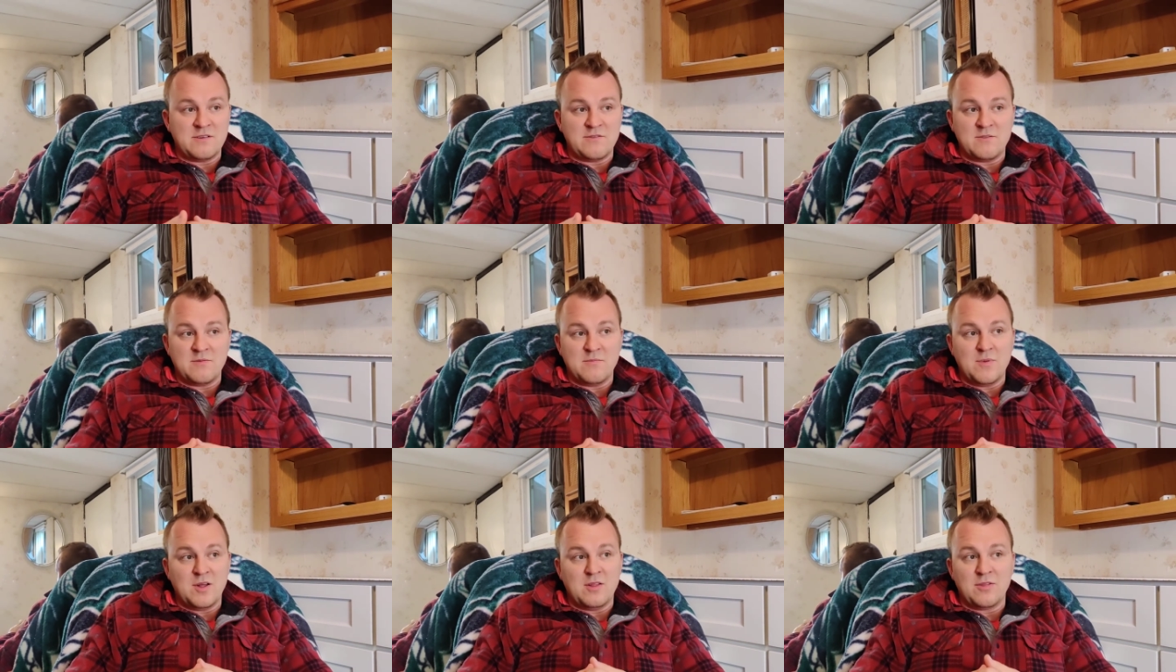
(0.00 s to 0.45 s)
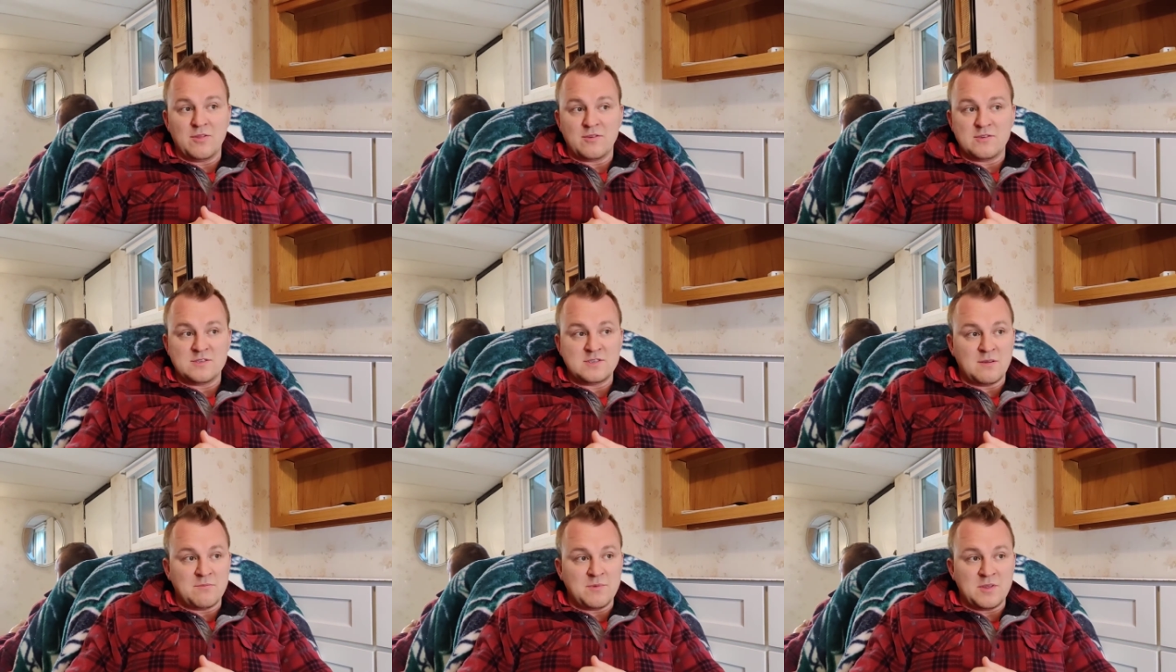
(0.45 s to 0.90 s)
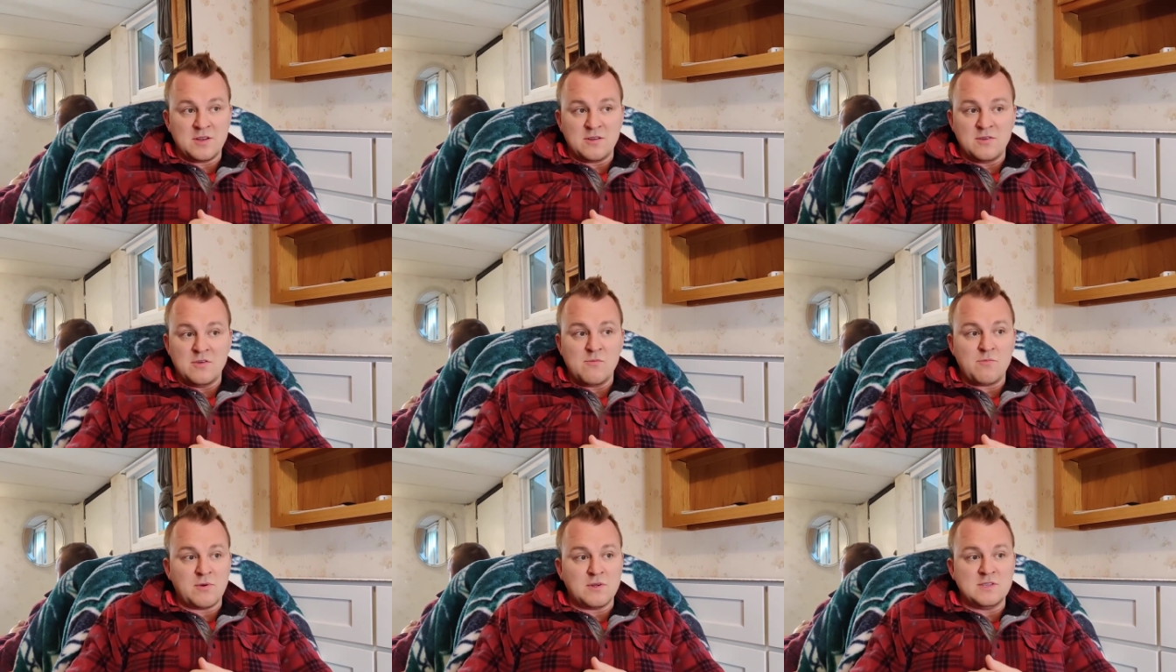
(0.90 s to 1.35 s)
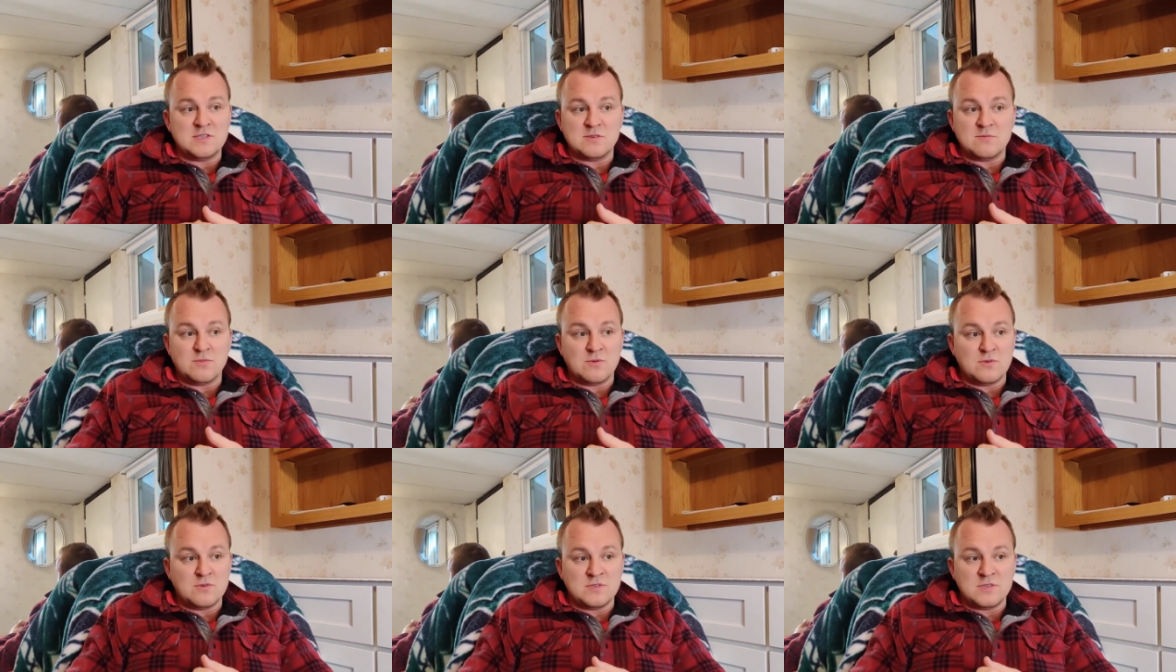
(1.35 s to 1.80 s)
every month or something, new
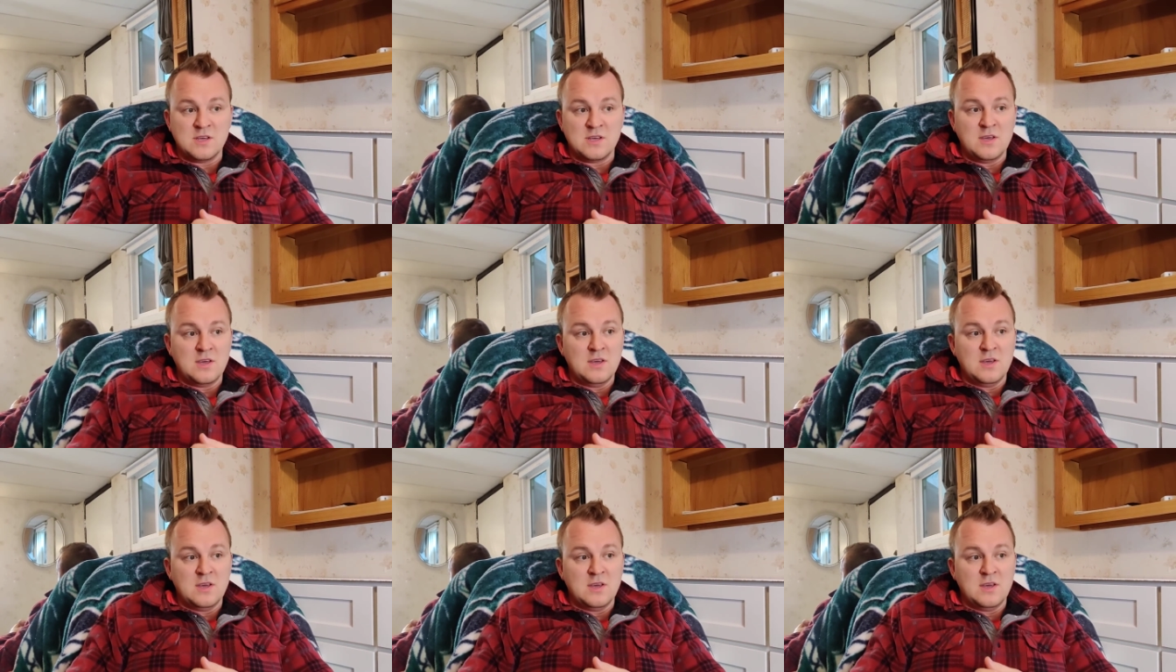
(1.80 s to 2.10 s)
principals,